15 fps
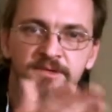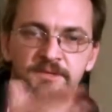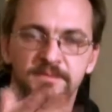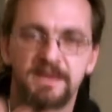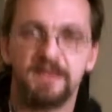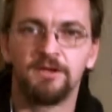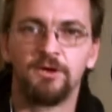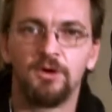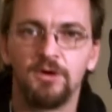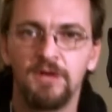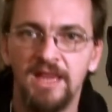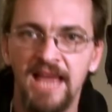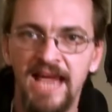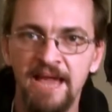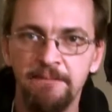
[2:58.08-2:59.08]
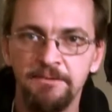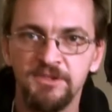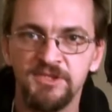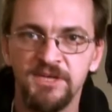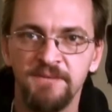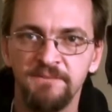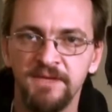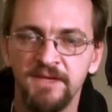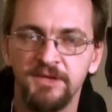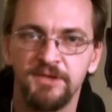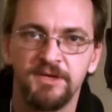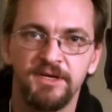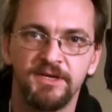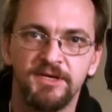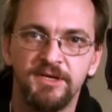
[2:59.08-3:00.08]
you make a little clap or something,
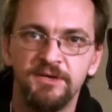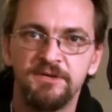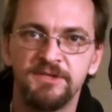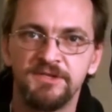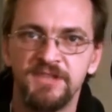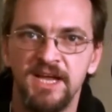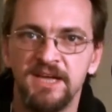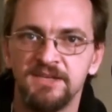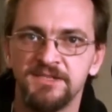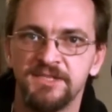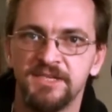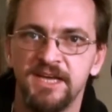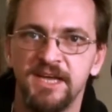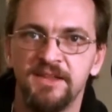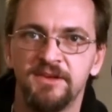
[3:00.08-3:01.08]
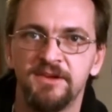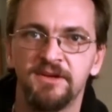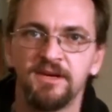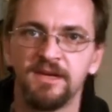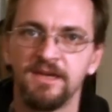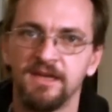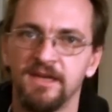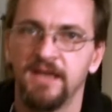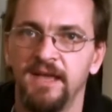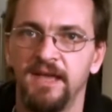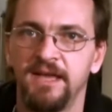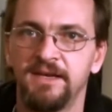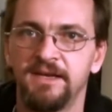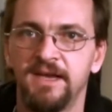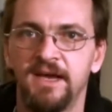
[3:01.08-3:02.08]
you can cue the sounds together,
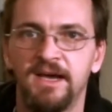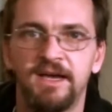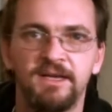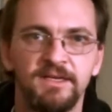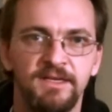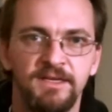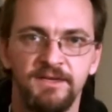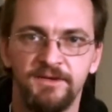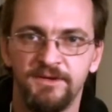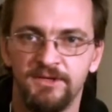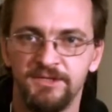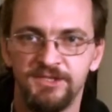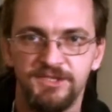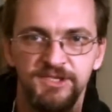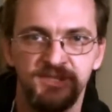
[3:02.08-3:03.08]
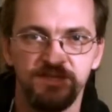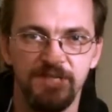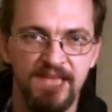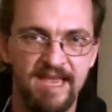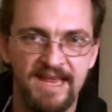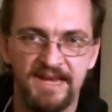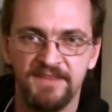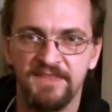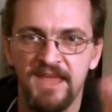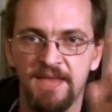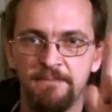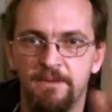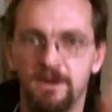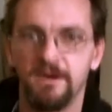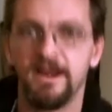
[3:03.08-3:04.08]
and you just edit
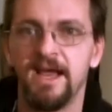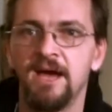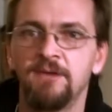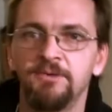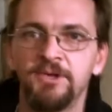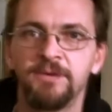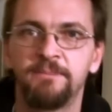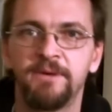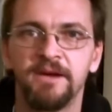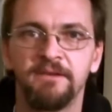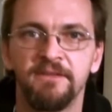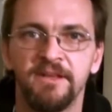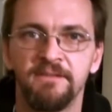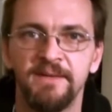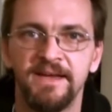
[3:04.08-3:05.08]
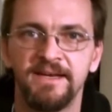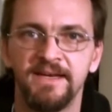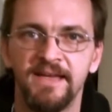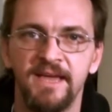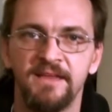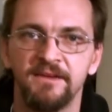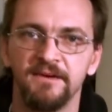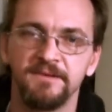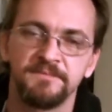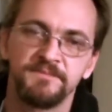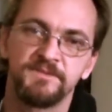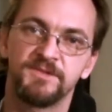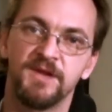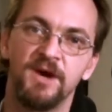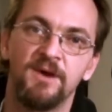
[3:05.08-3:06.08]
that part out when you put everything back together.
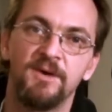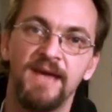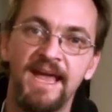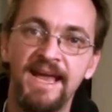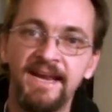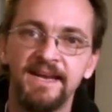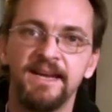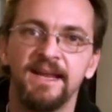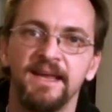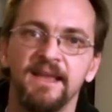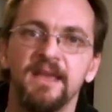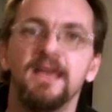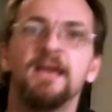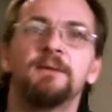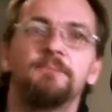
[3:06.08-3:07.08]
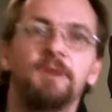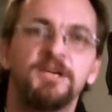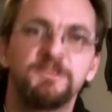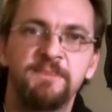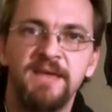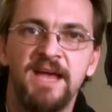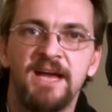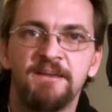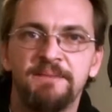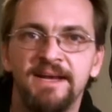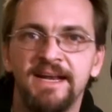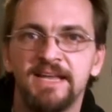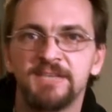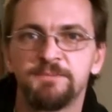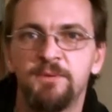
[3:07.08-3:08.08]
So editing brings me on to my
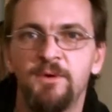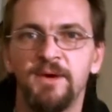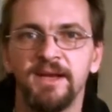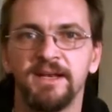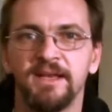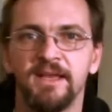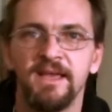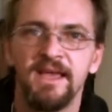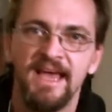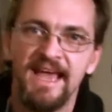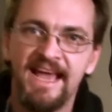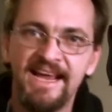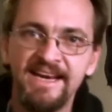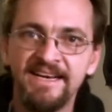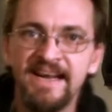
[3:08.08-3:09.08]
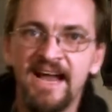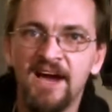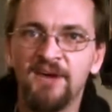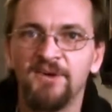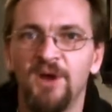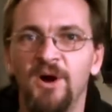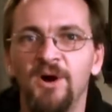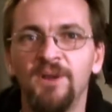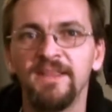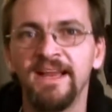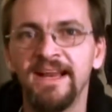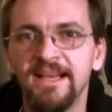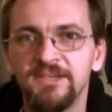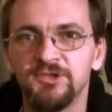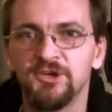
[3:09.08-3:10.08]
next point. Edit out all
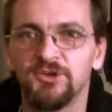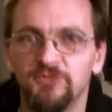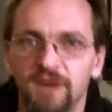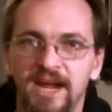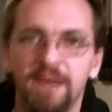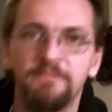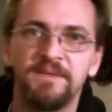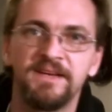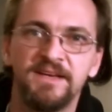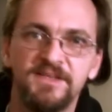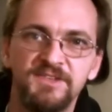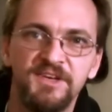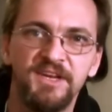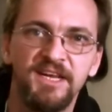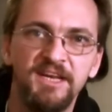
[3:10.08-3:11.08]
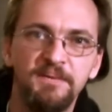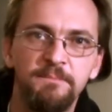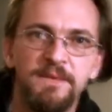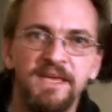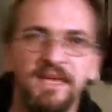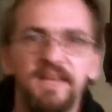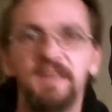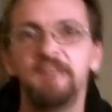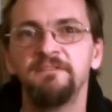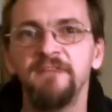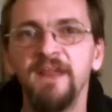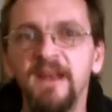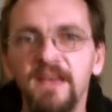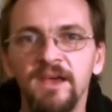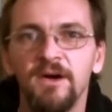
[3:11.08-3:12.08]
that extra crap that doesn't need to be in the
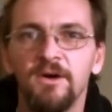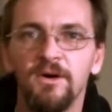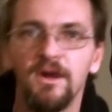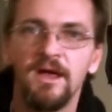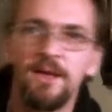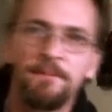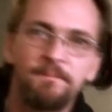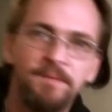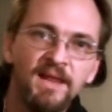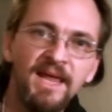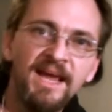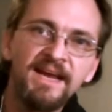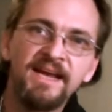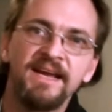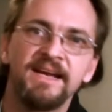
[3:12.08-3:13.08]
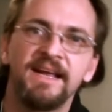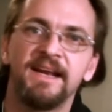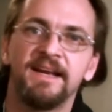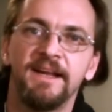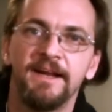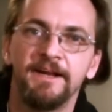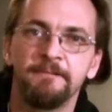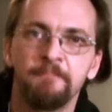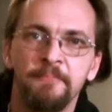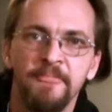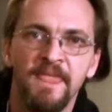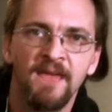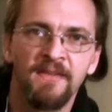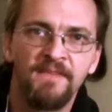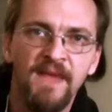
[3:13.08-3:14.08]
video. Plan on editing.
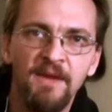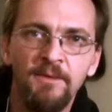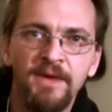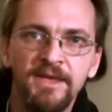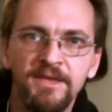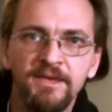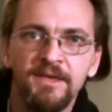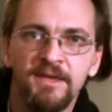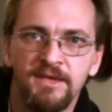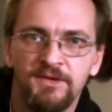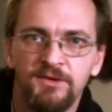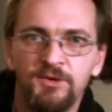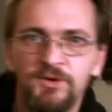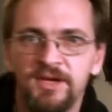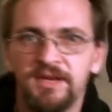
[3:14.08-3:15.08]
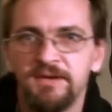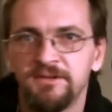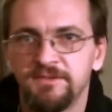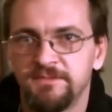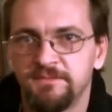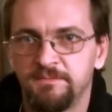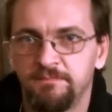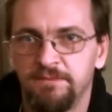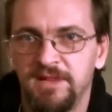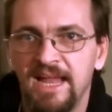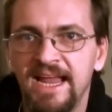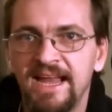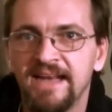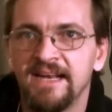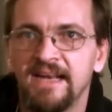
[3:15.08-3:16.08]
That way you can
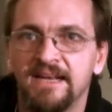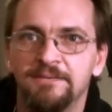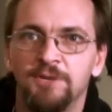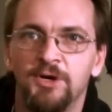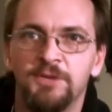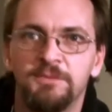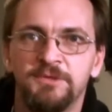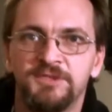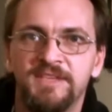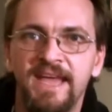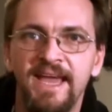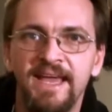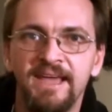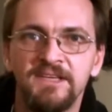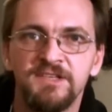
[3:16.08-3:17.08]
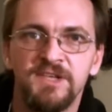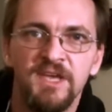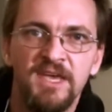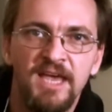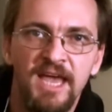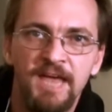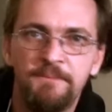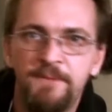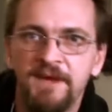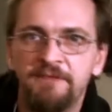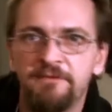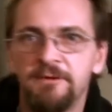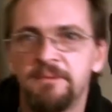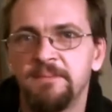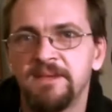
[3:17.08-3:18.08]
plan on multiple takes and pick
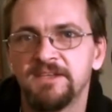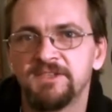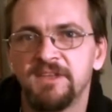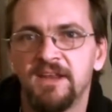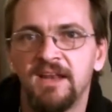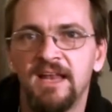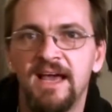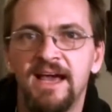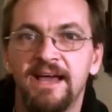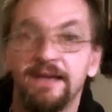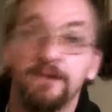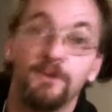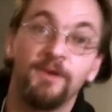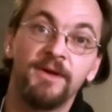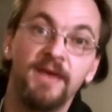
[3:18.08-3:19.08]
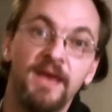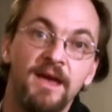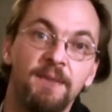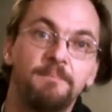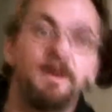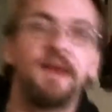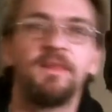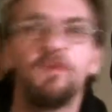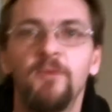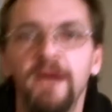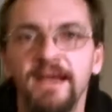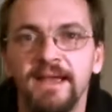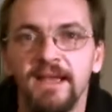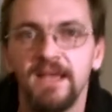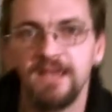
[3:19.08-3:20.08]
from the best of the lot. Oh yeah, by the
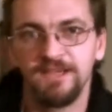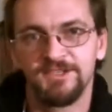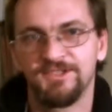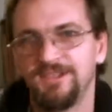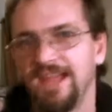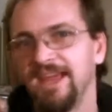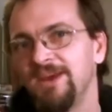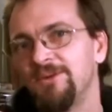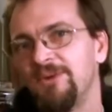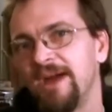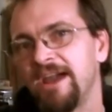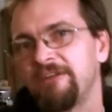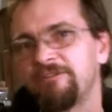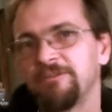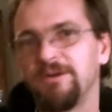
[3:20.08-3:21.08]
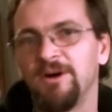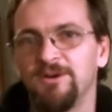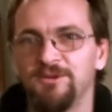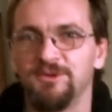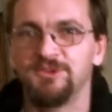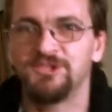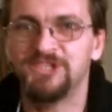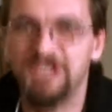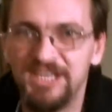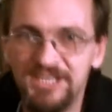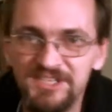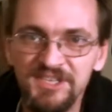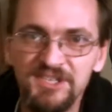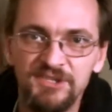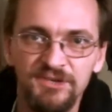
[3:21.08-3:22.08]
way, stay away from all those
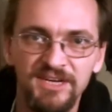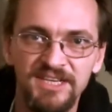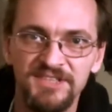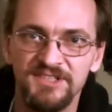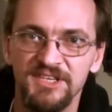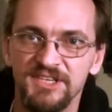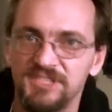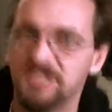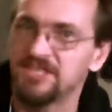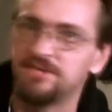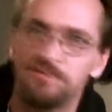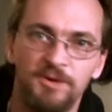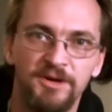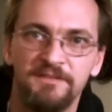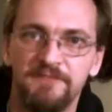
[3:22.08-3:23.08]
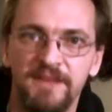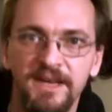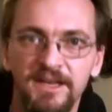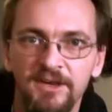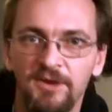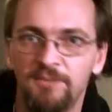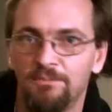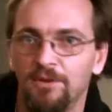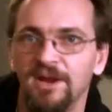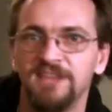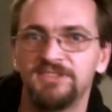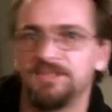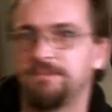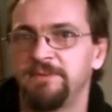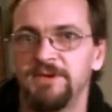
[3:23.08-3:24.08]
cheesy transitions where the video
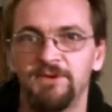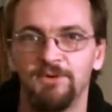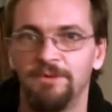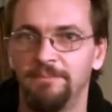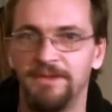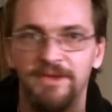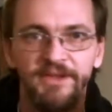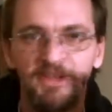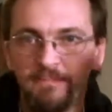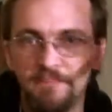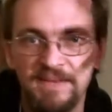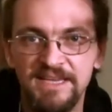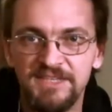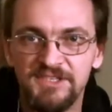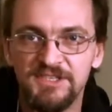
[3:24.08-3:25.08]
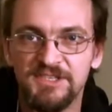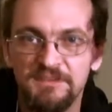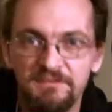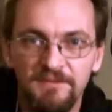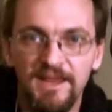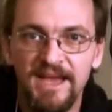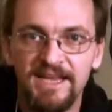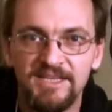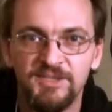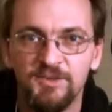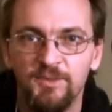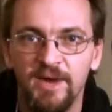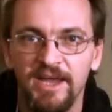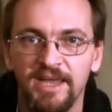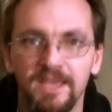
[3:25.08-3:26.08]
breaks up into a million pieces and flies
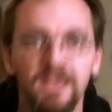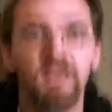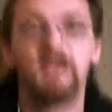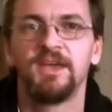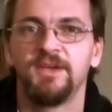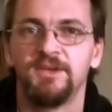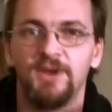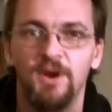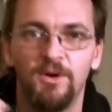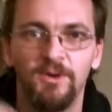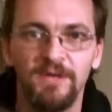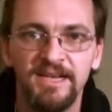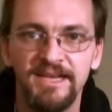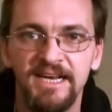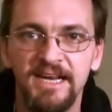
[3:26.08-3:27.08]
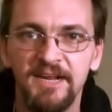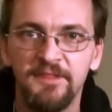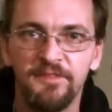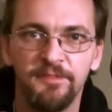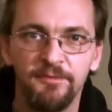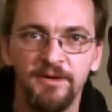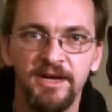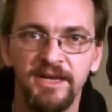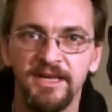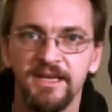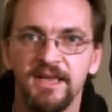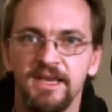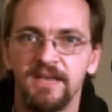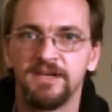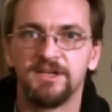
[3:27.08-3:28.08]
away. You only need
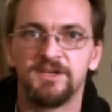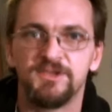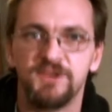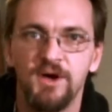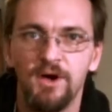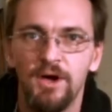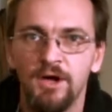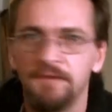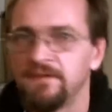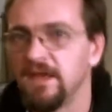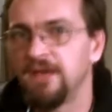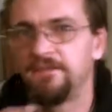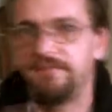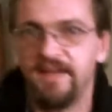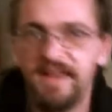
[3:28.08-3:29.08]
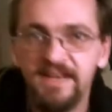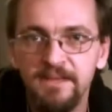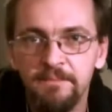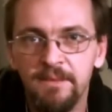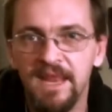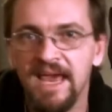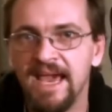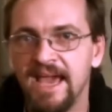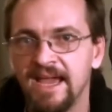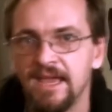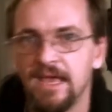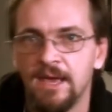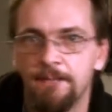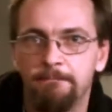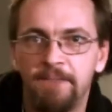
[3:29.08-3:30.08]
3. Dissolve, fade to
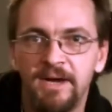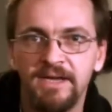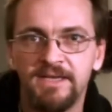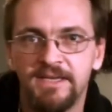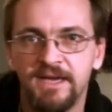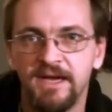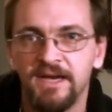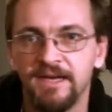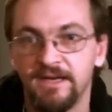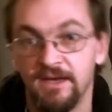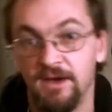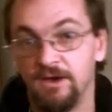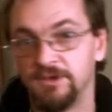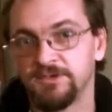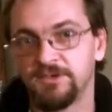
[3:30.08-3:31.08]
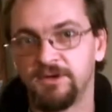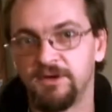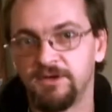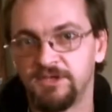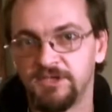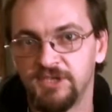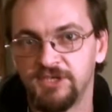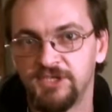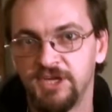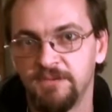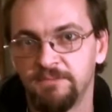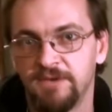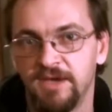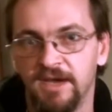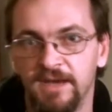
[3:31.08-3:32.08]
black, butt cut, also known as a
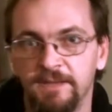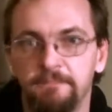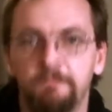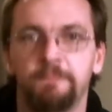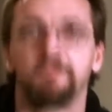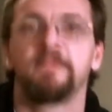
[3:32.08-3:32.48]
jump cut.